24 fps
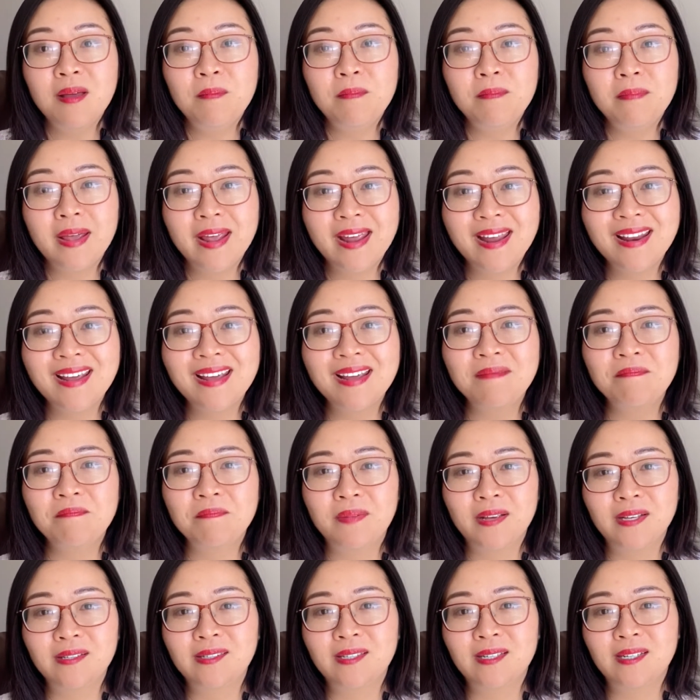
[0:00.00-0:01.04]
Many
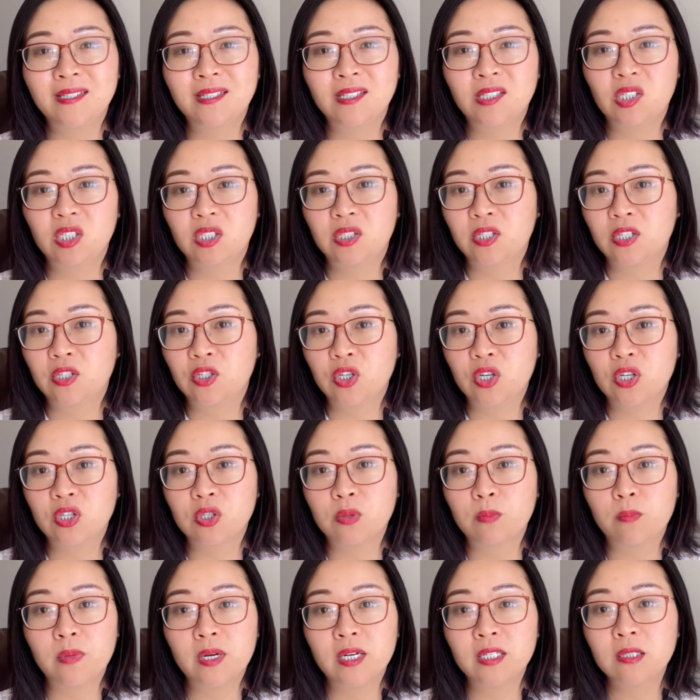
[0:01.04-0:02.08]
business decisions
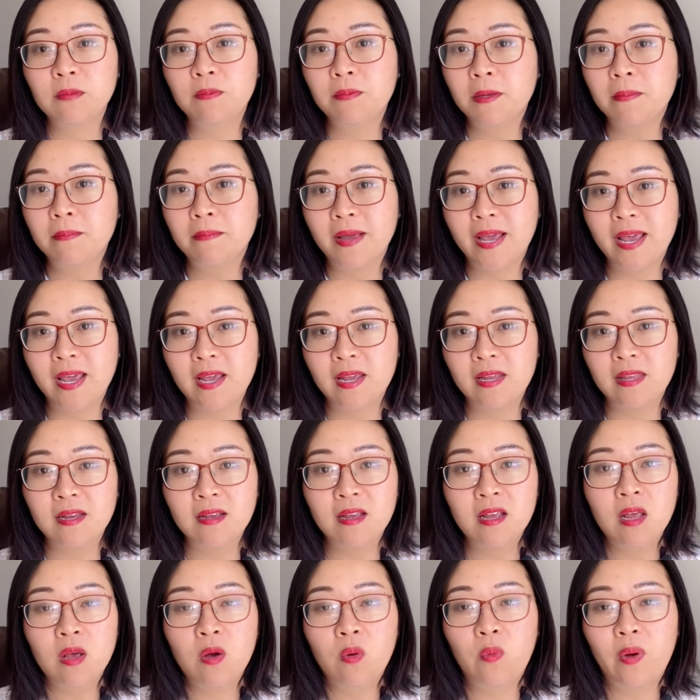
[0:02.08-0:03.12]
must be made
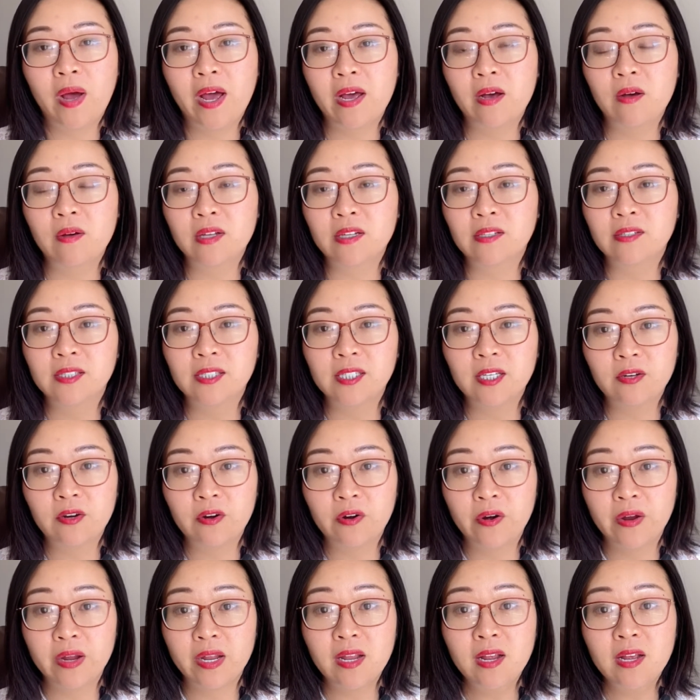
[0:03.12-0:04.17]
while
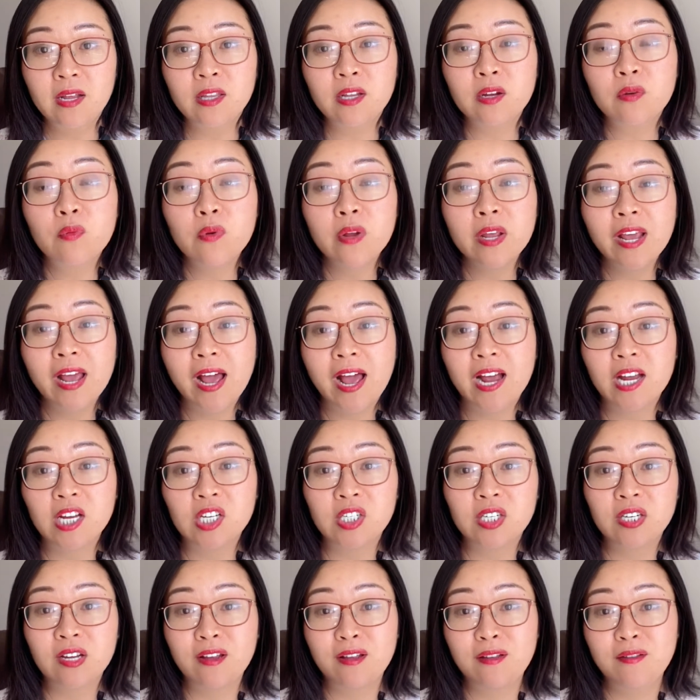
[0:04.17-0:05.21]
considering the
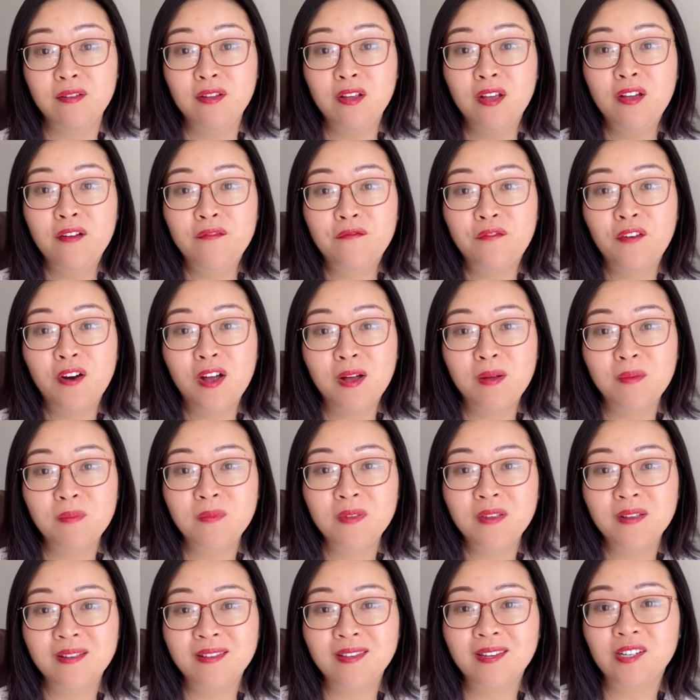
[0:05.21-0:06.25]
reaction
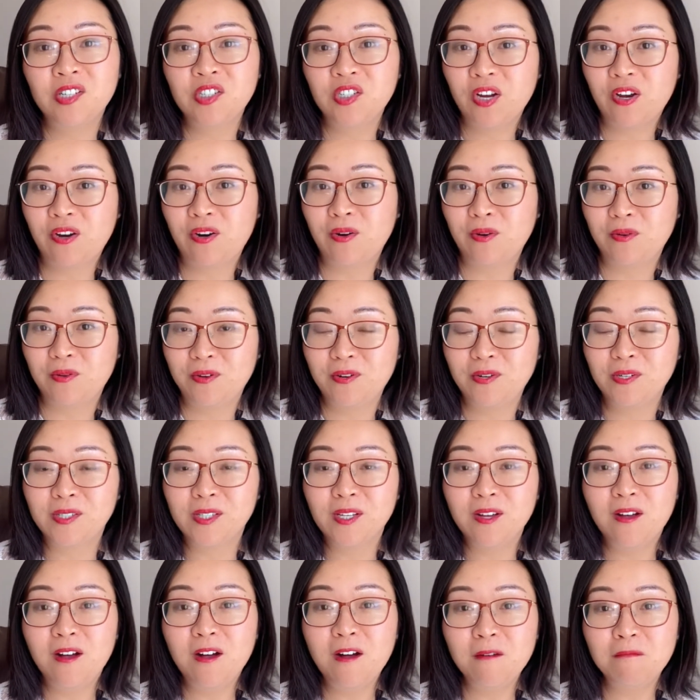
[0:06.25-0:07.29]
from the shareholders.
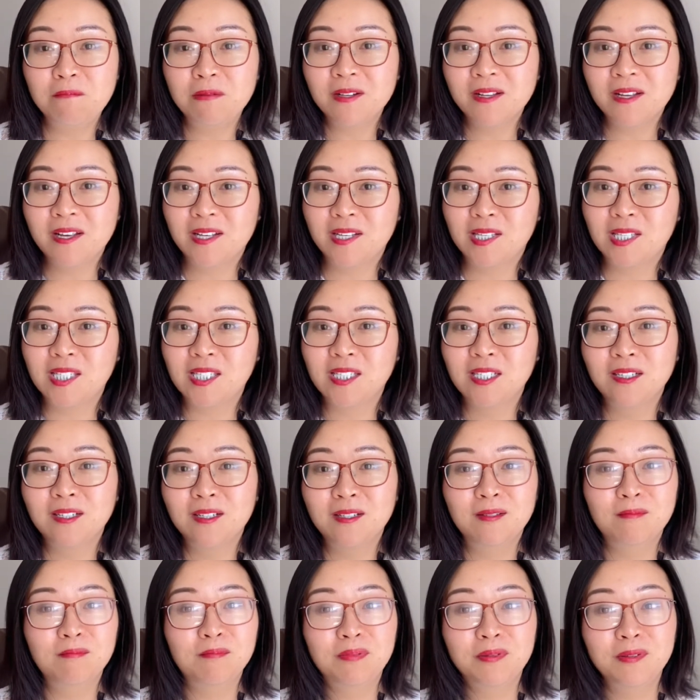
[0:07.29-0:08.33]
Oh, please
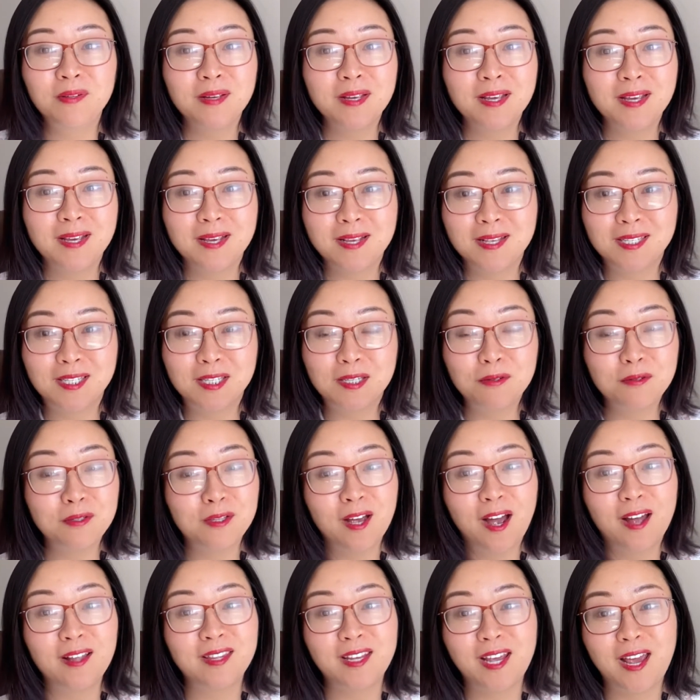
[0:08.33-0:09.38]
do
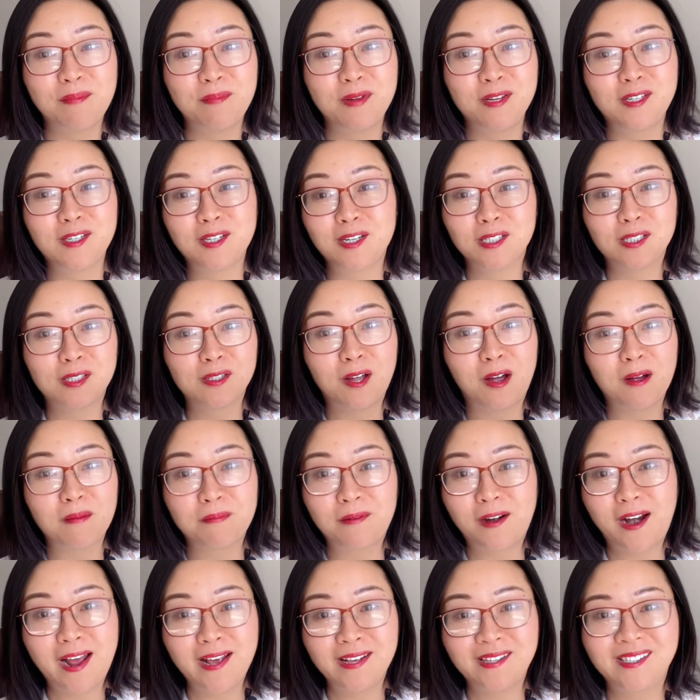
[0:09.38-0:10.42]
not damage the stock
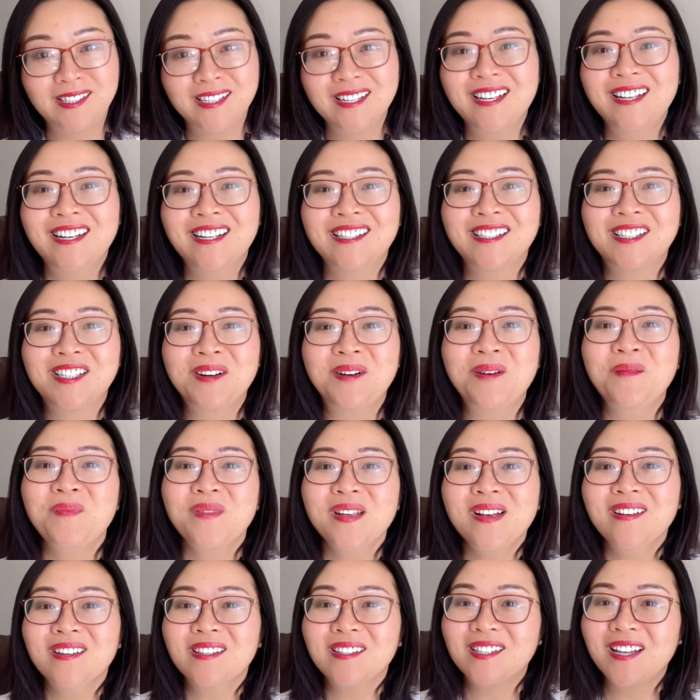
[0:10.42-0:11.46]
price. So
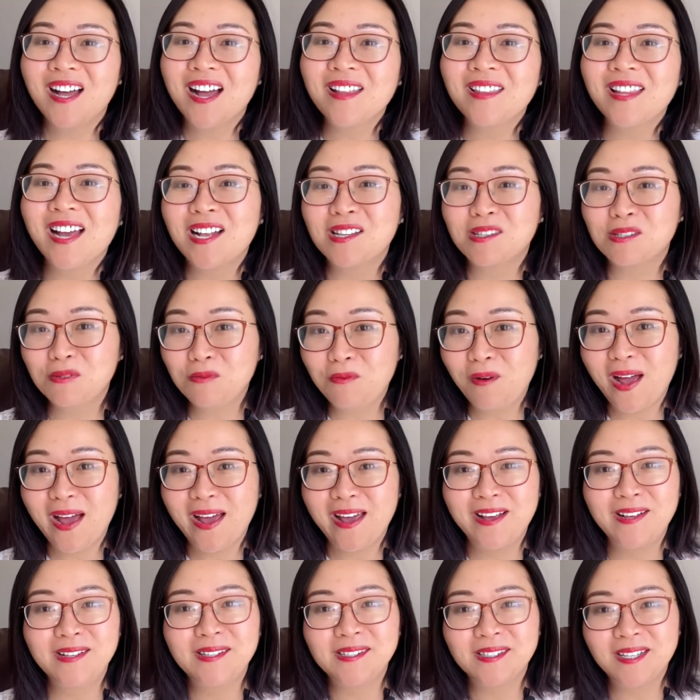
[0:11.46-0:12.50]
that's
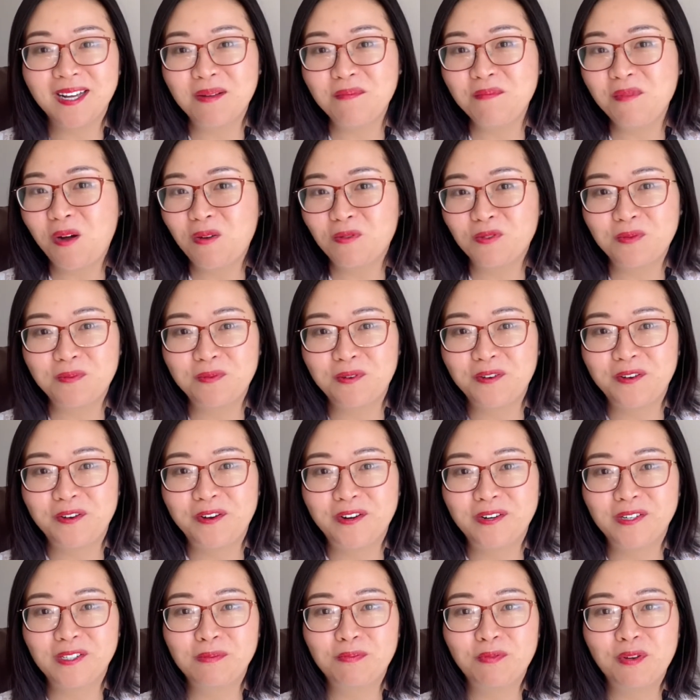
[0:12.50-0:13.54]
why some
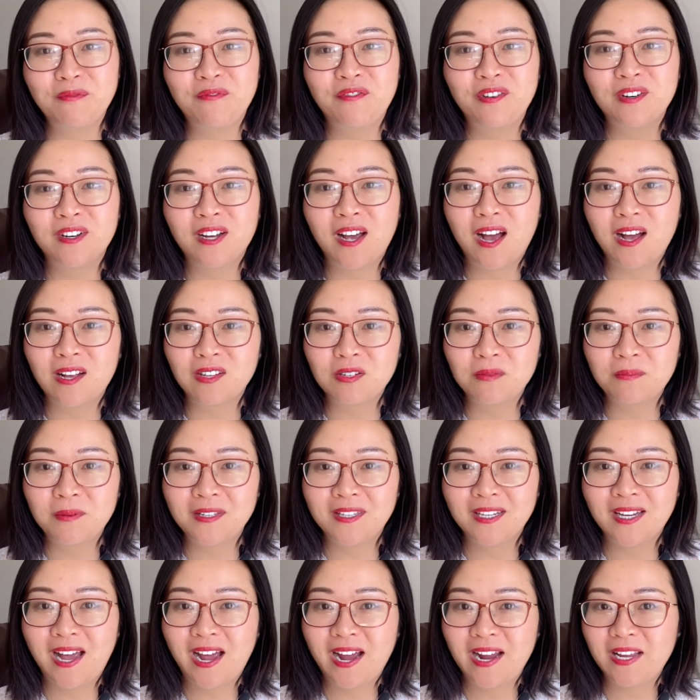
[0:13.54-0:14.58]
entrepreneurs prefer not to be
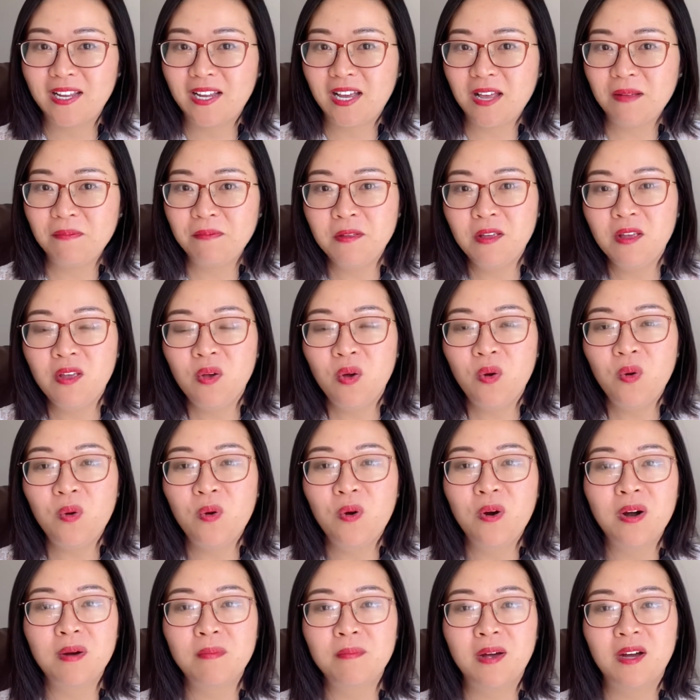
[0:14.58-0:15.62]
tied up
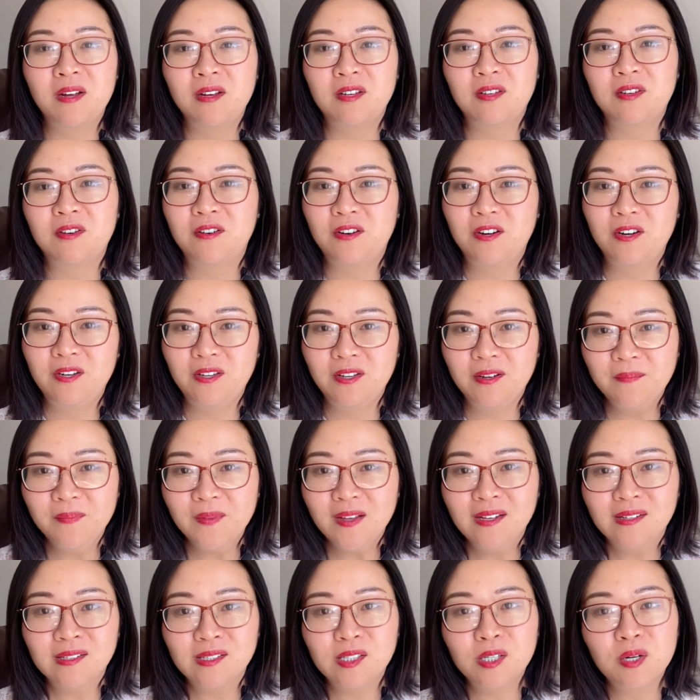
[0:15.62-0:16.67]
or monitored.
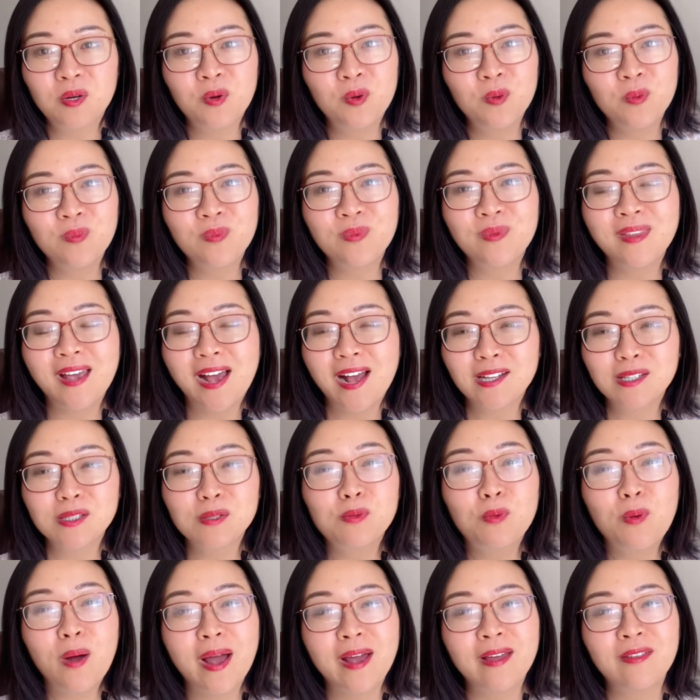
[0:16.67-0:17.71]
So
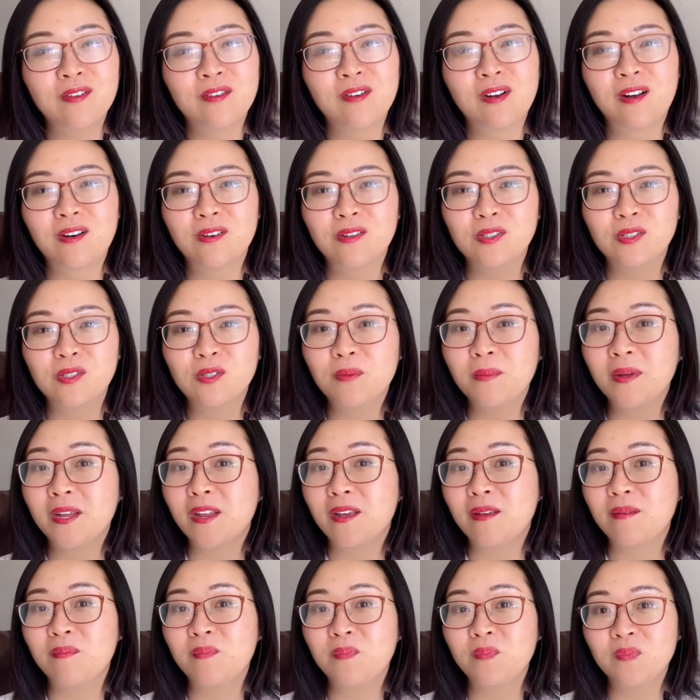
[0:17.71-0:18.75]
that's why there are so
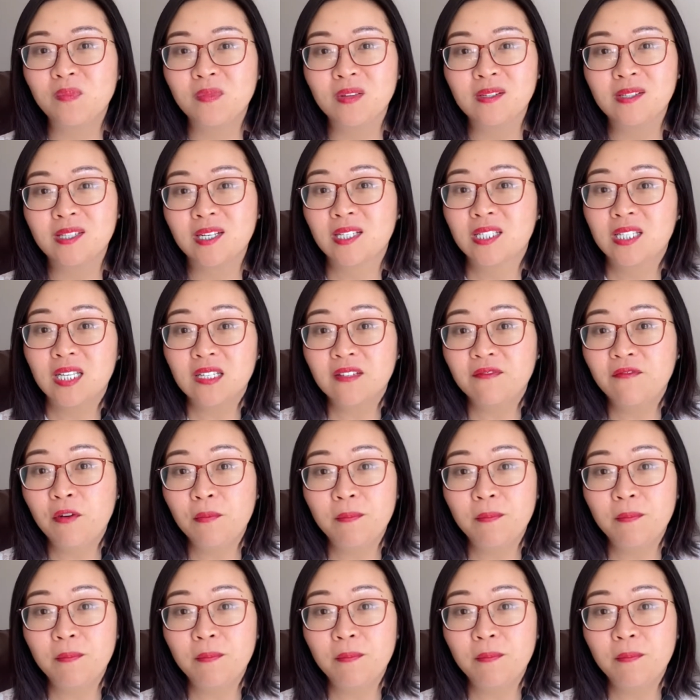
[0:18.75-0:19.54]
many successful